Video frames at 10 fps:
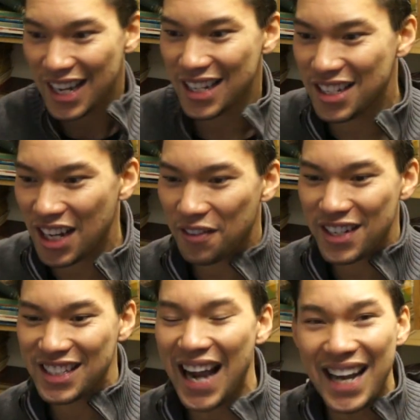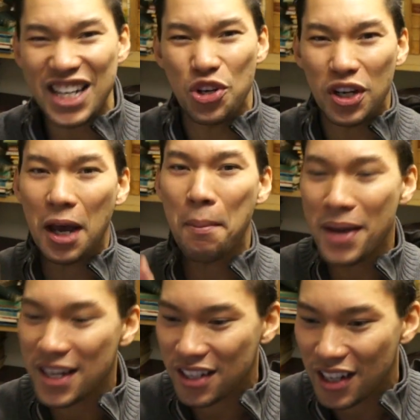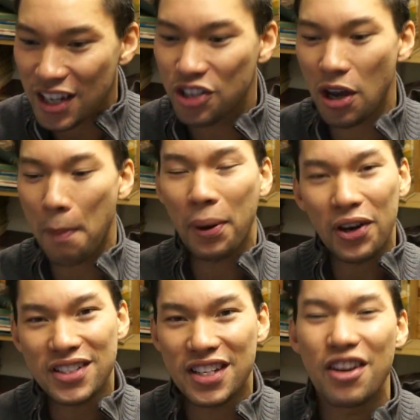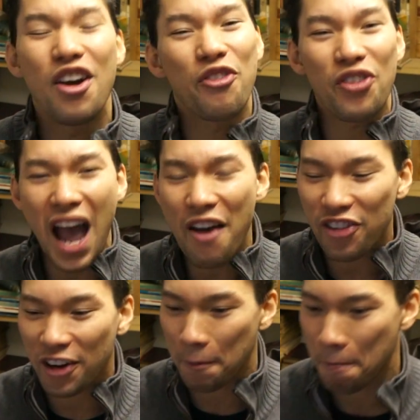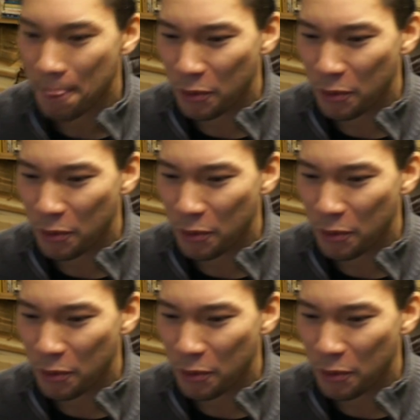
instead of deciding to commit to a person forever.